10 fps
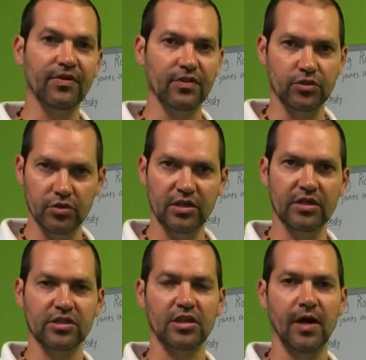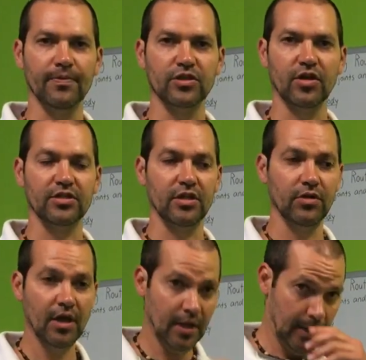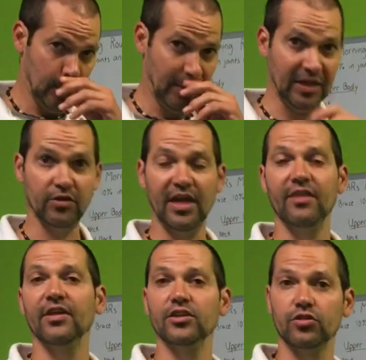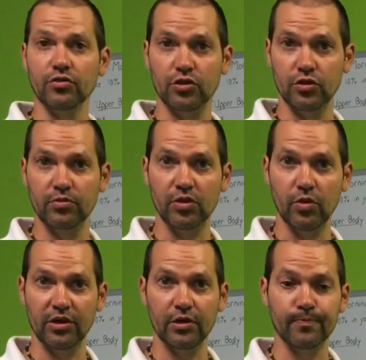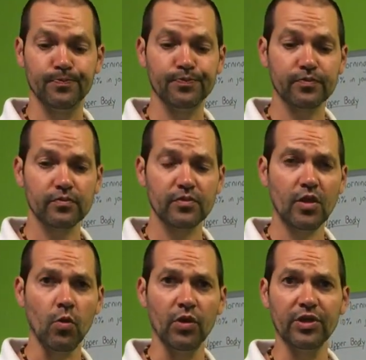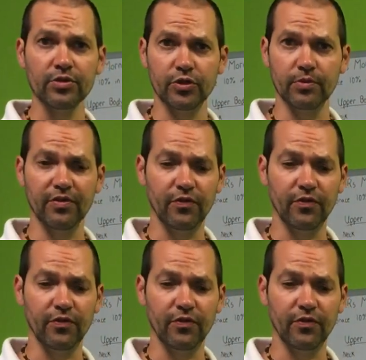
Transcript: but if you do need to stop and stretch out, you may do that and then just resume to what you were doing